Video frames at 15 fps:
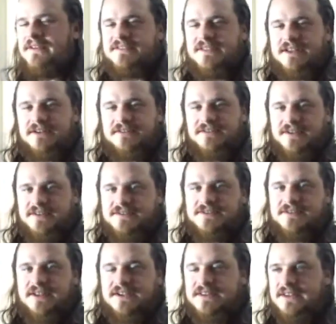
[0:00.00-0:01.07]
that are denser,
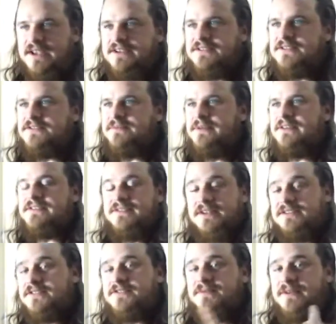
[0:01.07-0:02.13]
like nature spirits
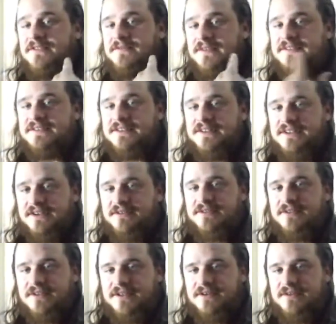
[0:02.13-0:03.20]
physically hear
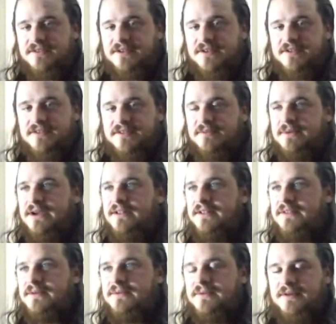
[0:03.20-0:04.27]
the bell and
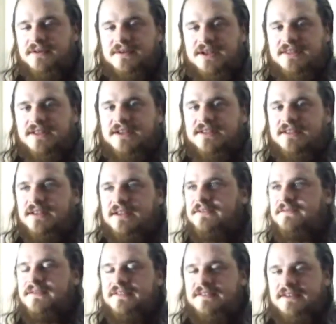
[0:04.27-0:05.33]
the horn, and they
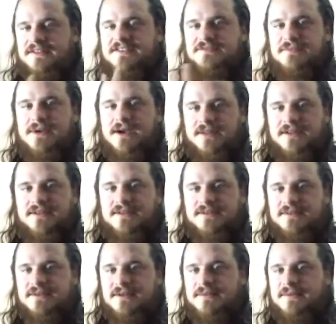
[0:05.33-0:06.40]
physically smell
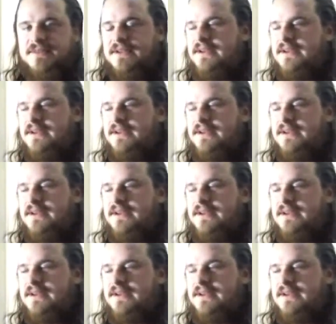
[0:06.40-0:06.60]
it. I mean,